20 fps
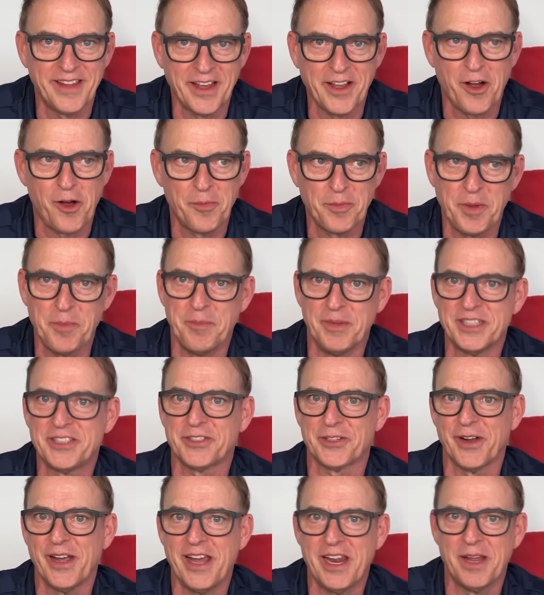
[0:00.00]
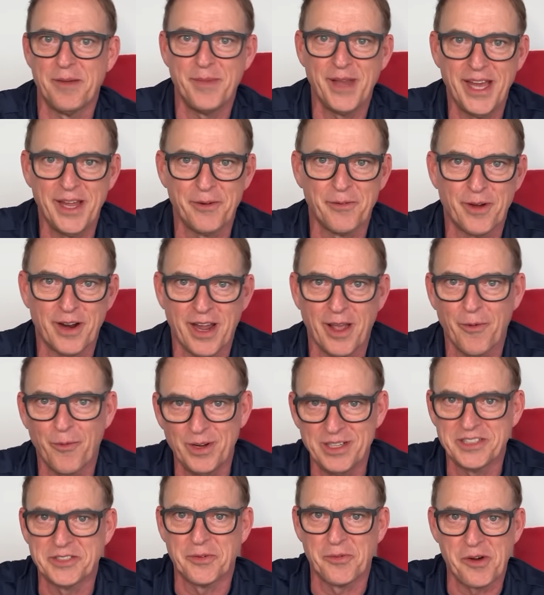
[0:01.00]
They call me Mister N M N when I
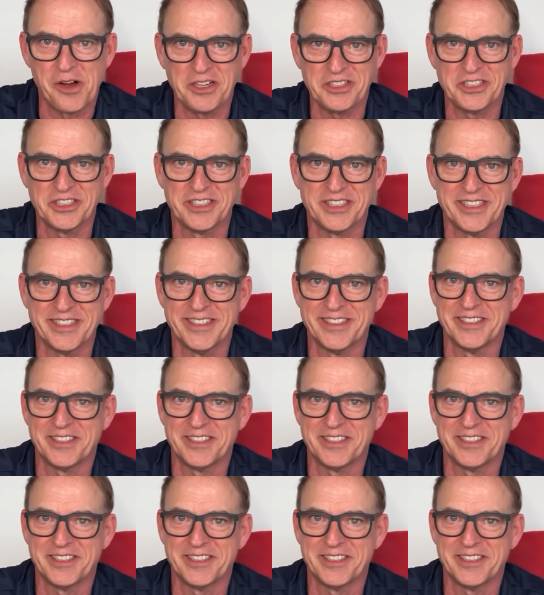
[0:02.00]
went to Washington.